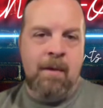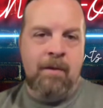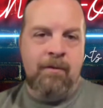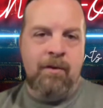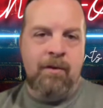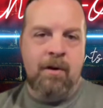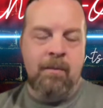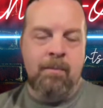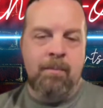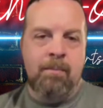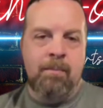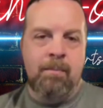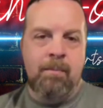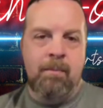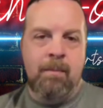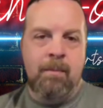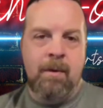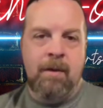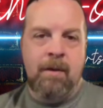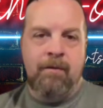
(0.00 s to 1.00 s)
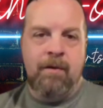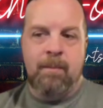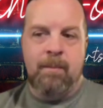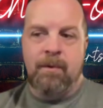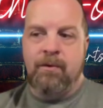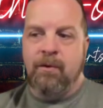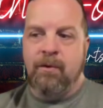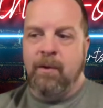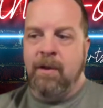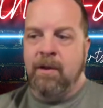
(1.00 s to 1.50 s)
if you're
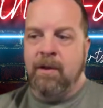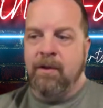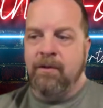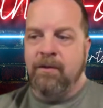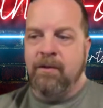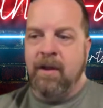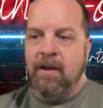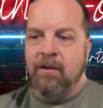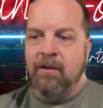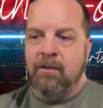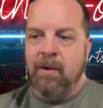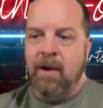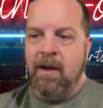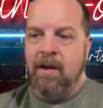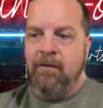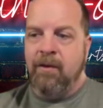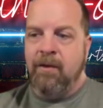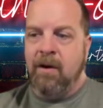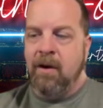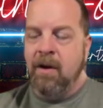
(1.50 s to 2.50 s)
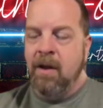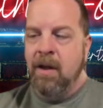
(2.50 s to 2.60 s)
pursuing those things, right? If you